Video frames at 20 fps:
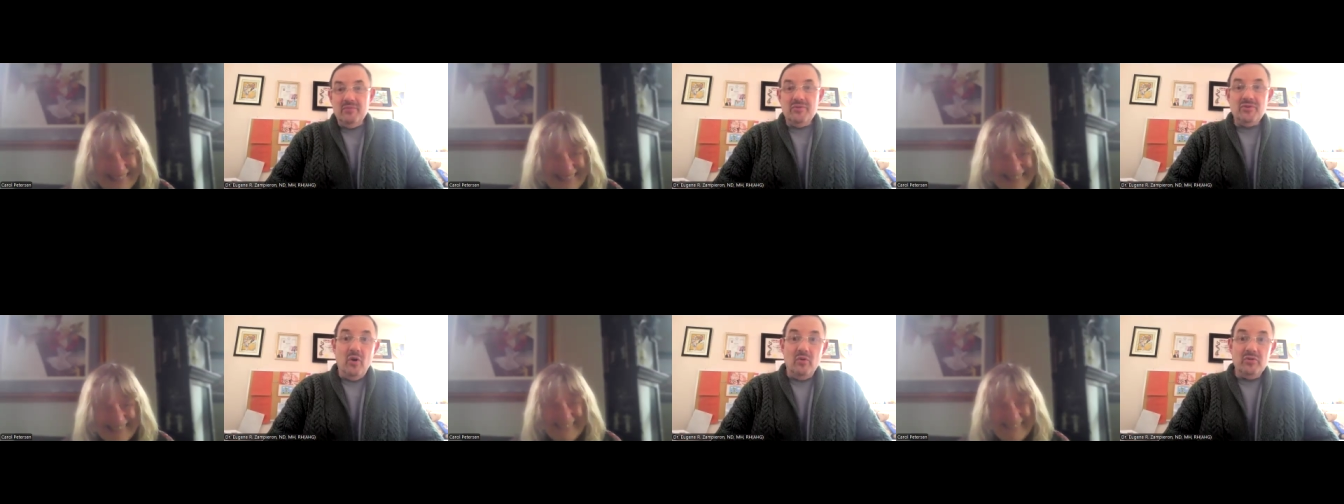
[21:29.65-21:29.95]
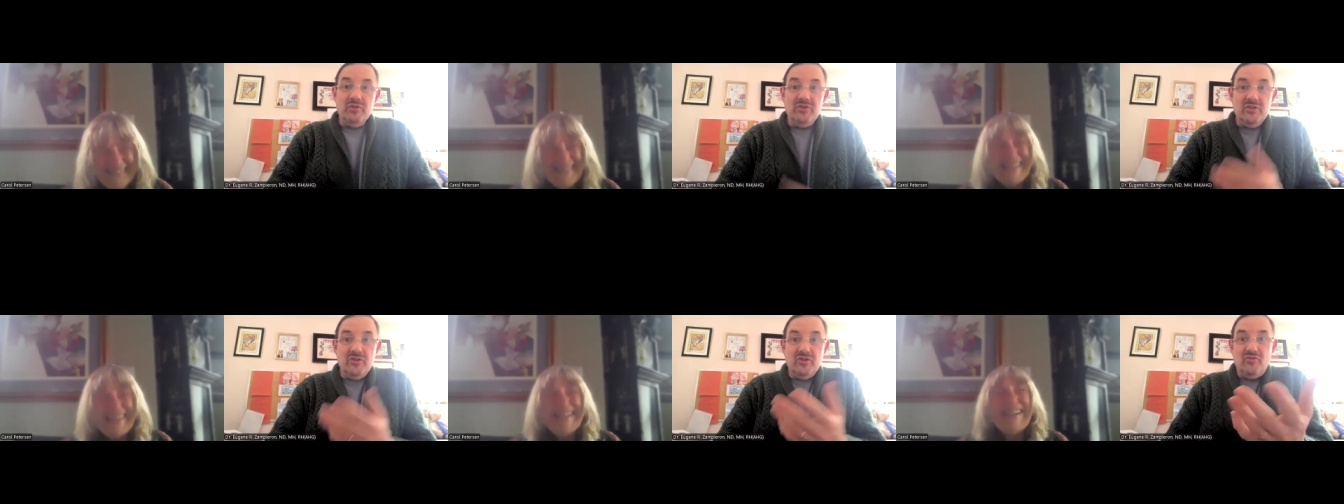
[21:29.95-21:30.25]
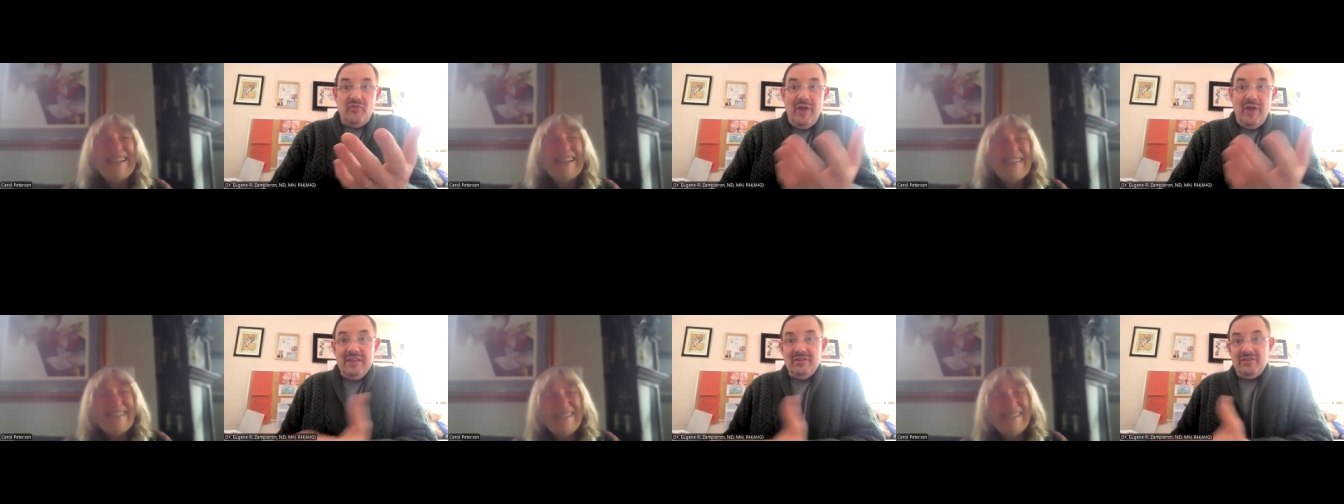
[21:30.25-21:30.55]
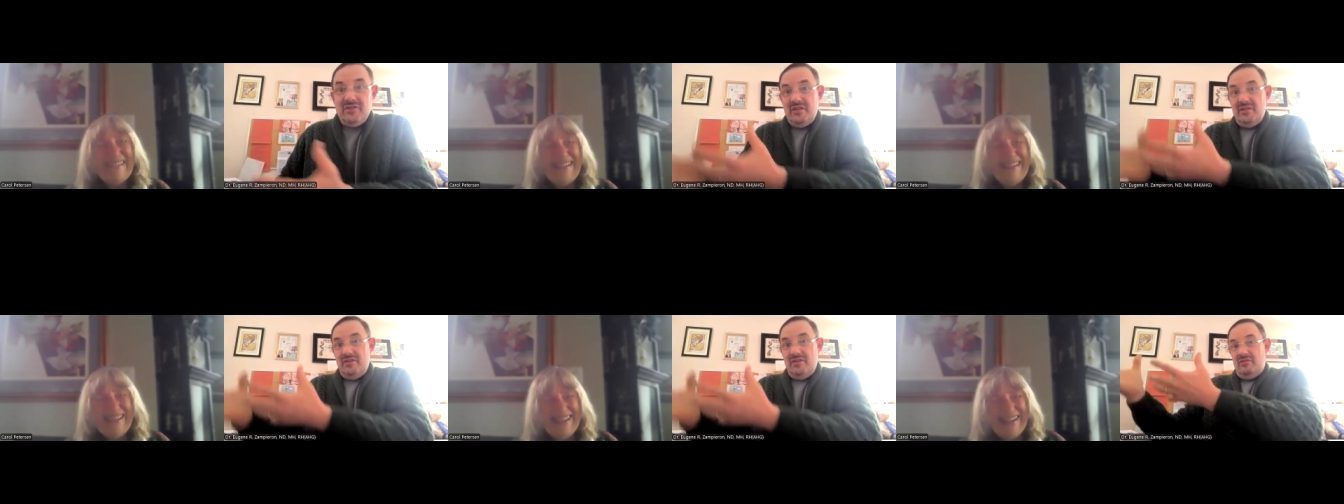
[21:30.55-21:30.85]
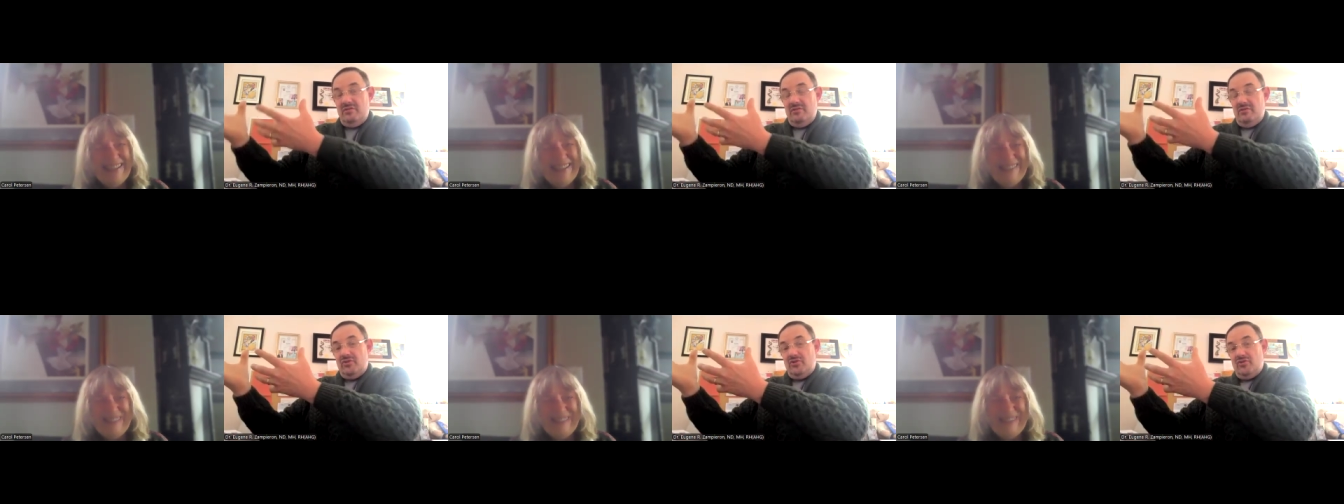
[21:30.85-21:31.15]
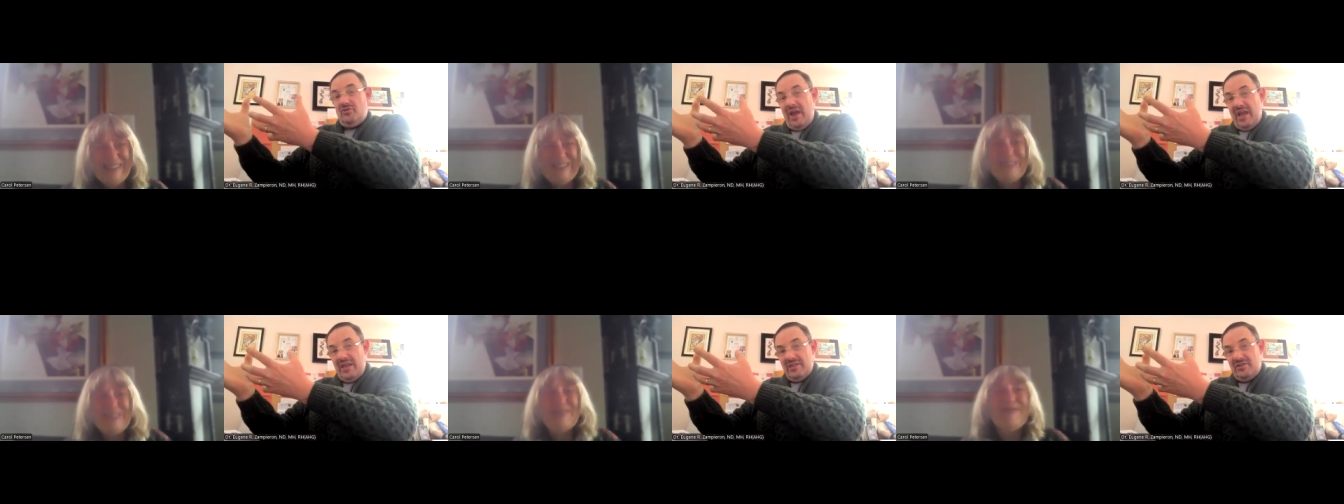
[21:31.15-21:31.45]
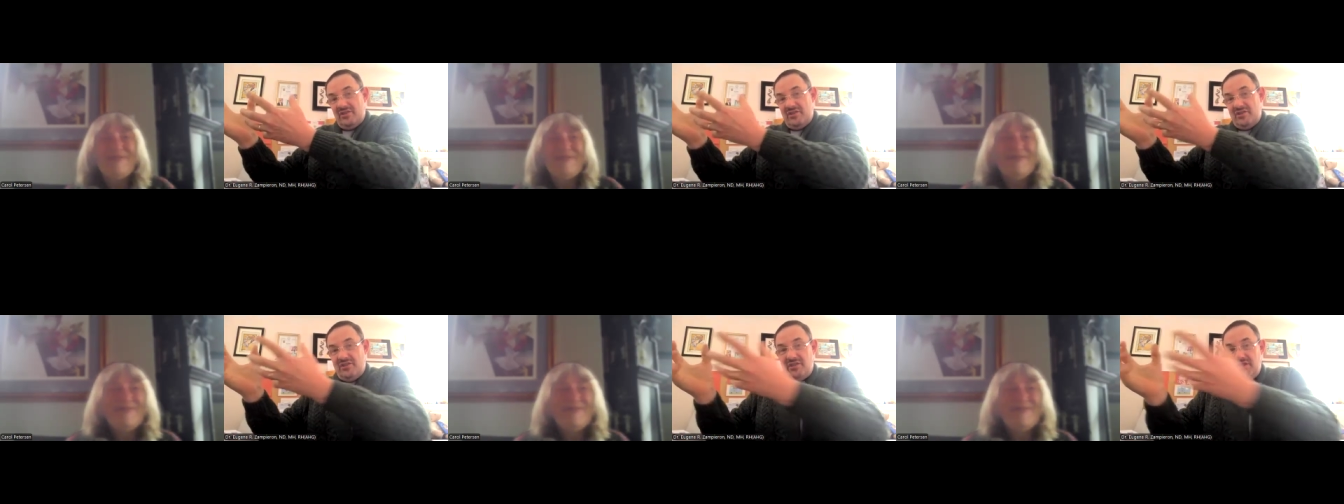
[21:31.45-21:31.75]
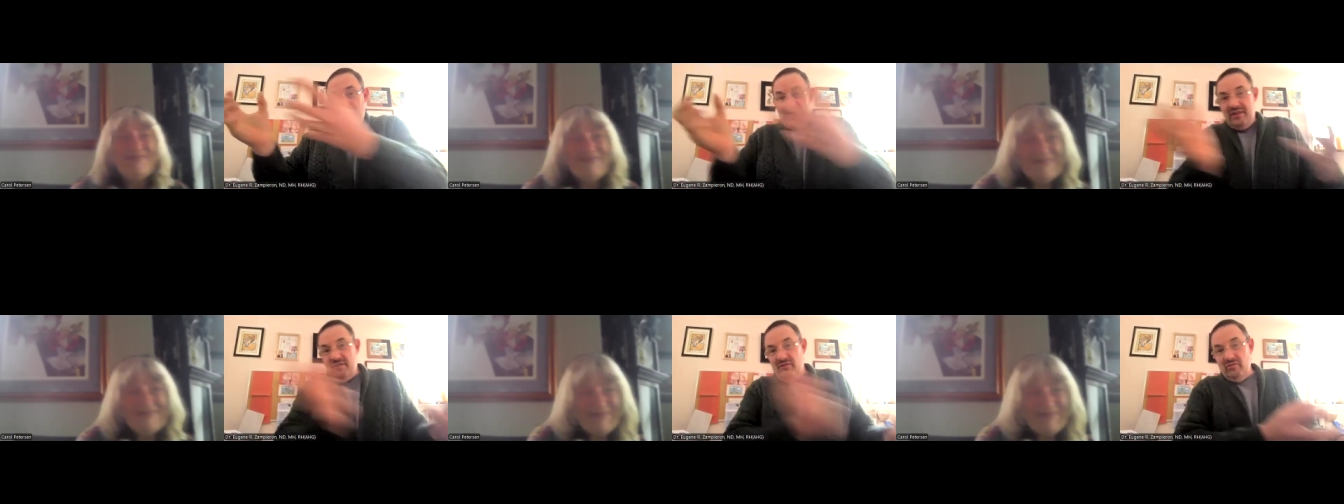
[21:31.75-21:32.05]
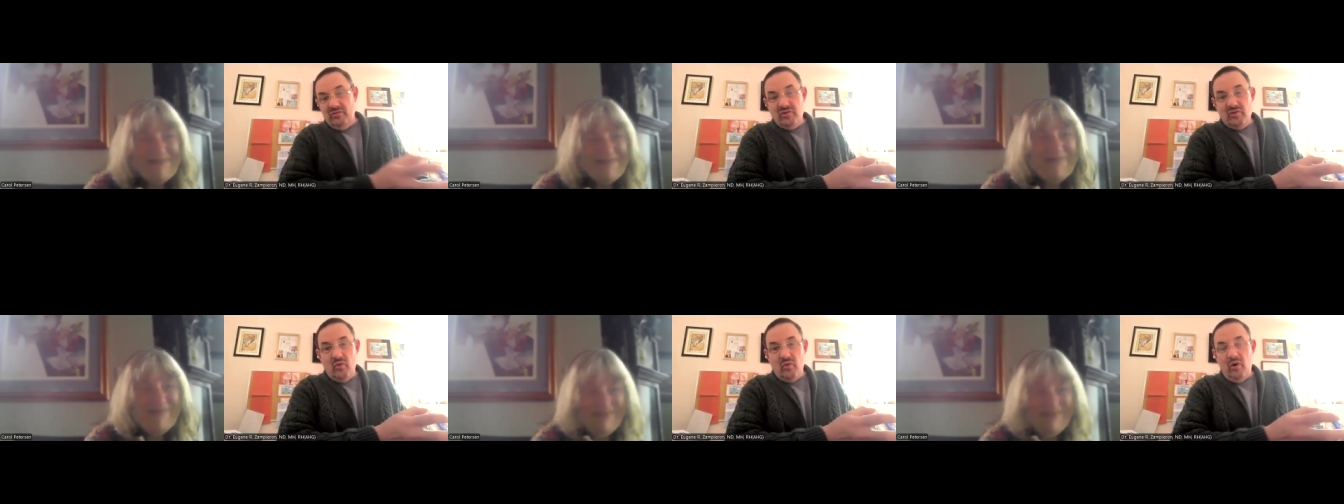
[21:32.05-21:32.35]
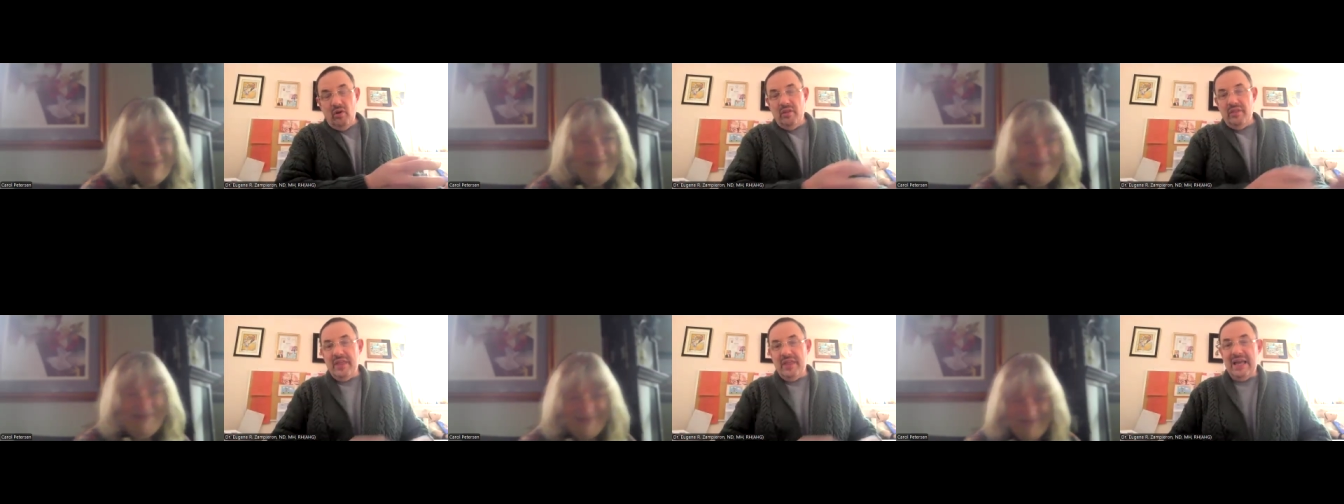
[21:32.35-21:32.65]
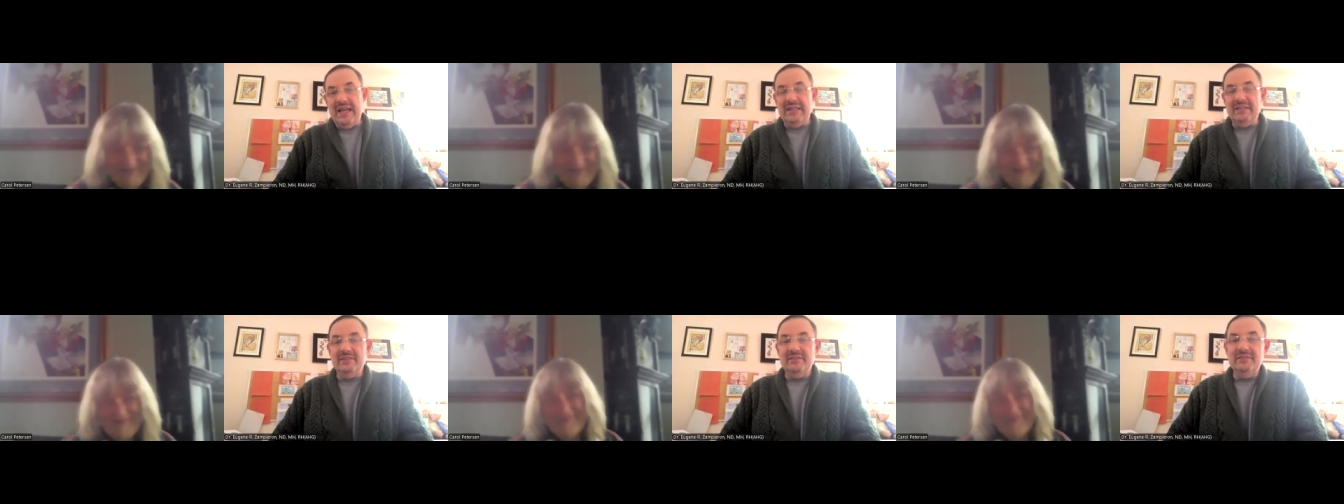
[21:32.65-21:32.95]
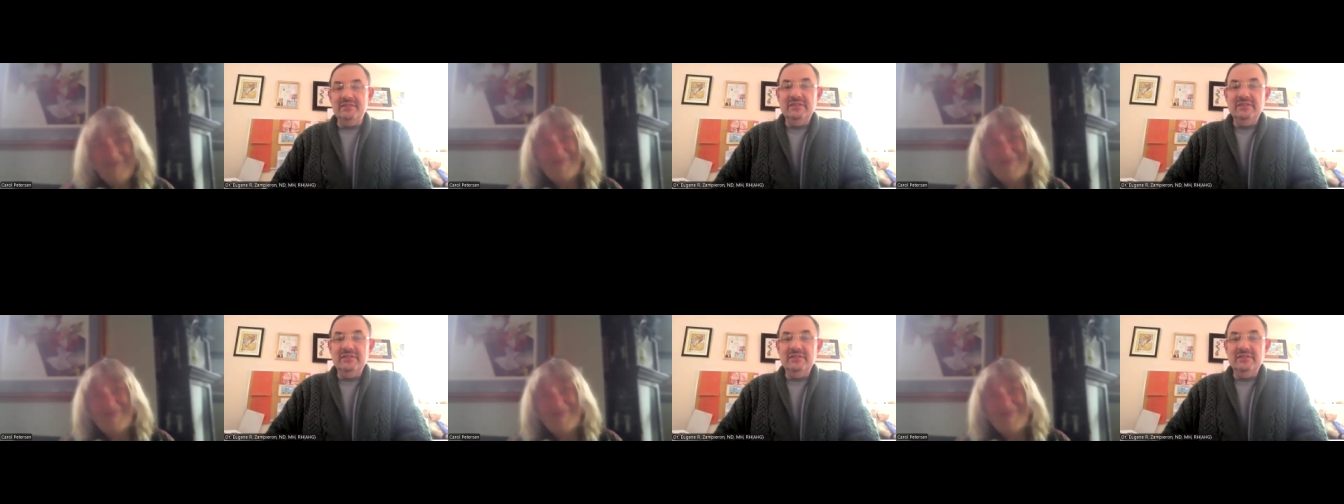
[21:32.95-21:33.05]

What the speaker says: So stress steals all that.